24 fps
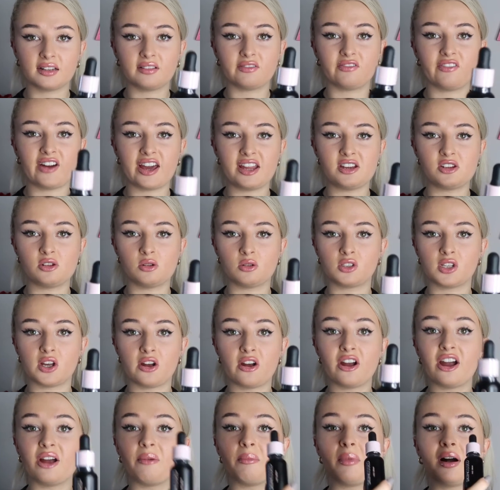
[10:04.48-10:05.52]
facial
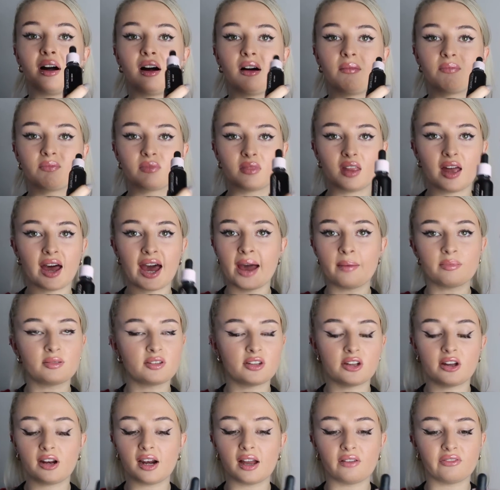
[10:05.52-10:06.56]
serum. I
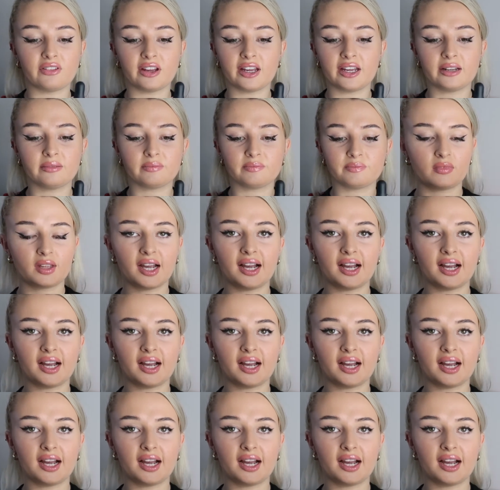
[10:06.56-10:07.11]
absolutely love it.